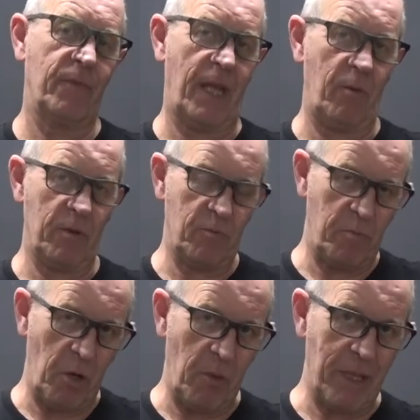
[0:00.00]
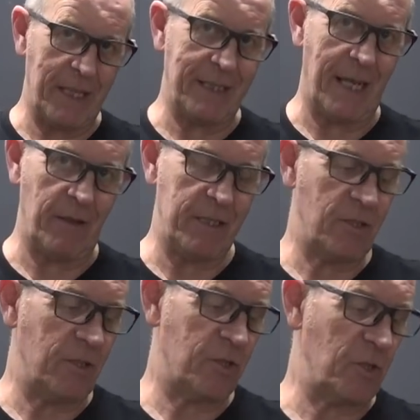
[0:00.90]
That would permeate down
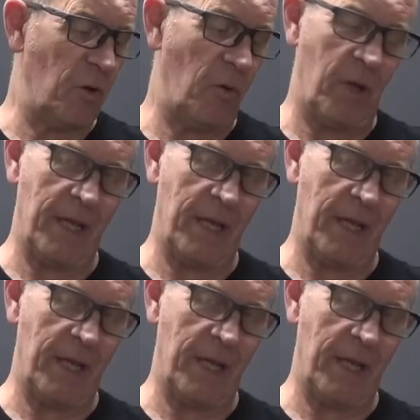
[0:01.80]
into the soil, and